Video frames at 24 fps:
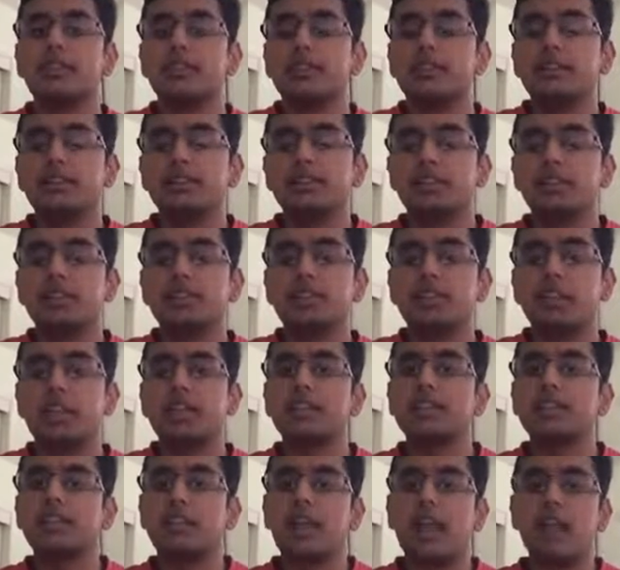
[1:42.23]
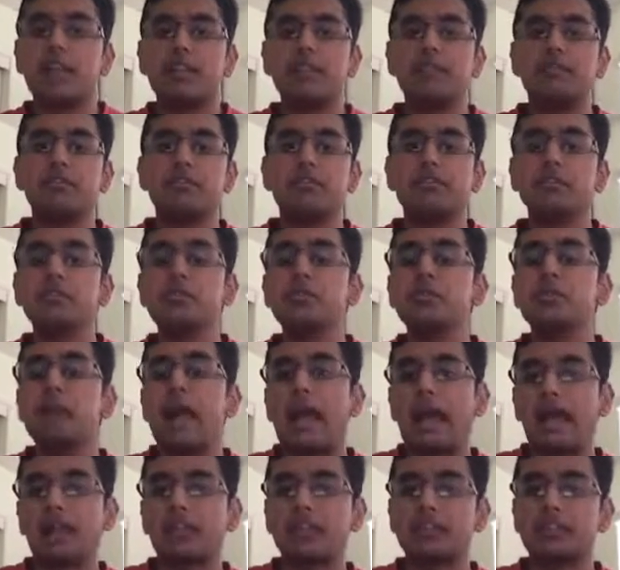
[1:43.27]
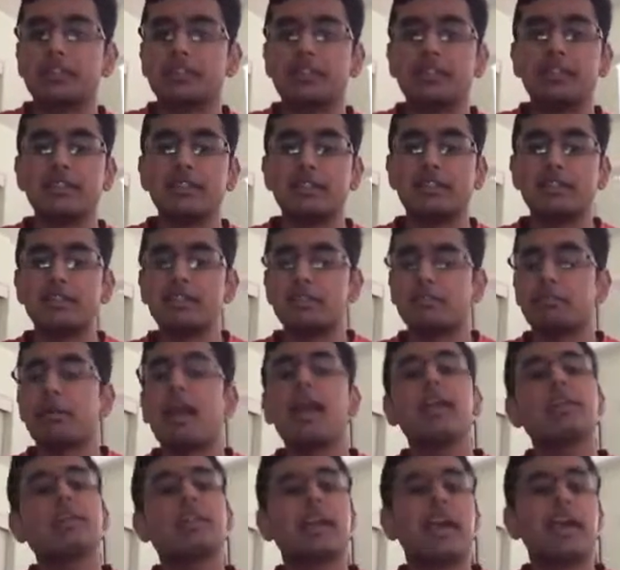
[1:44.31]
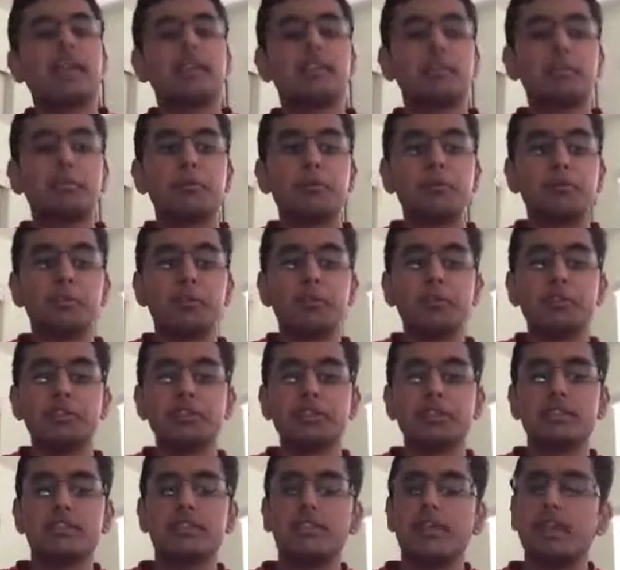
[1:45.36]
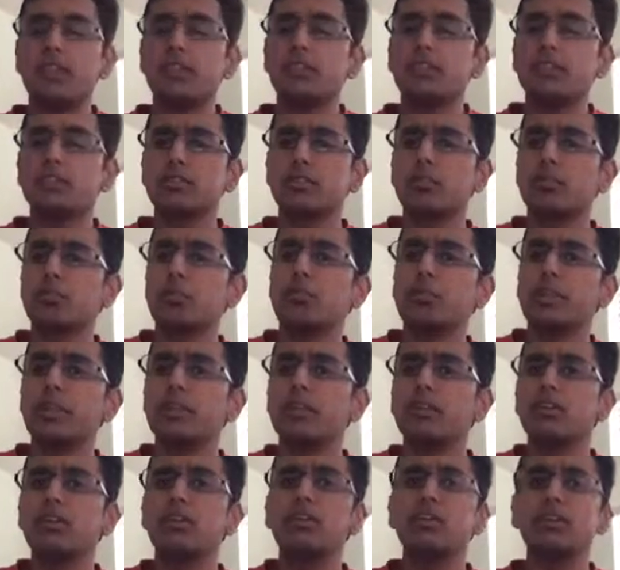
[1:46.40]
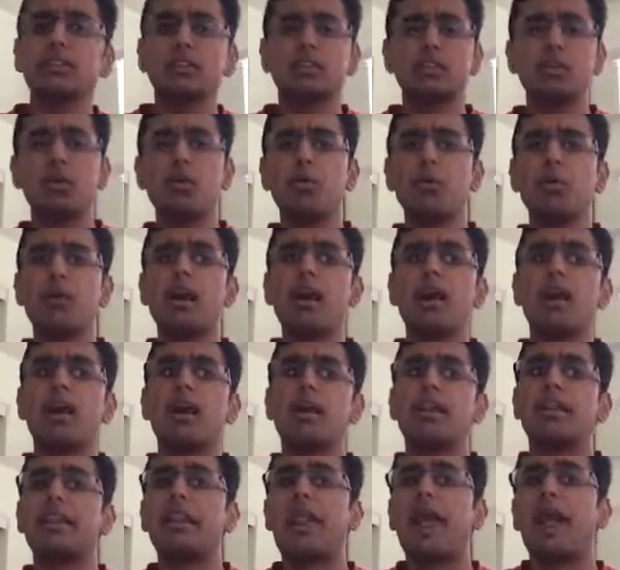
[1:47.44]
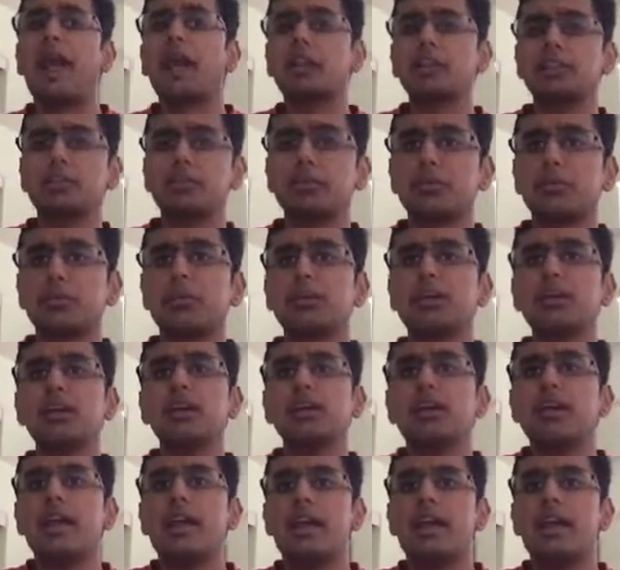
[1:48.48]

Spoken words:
These are just kind of new actors, and despite that, their performances felt so real, so natural,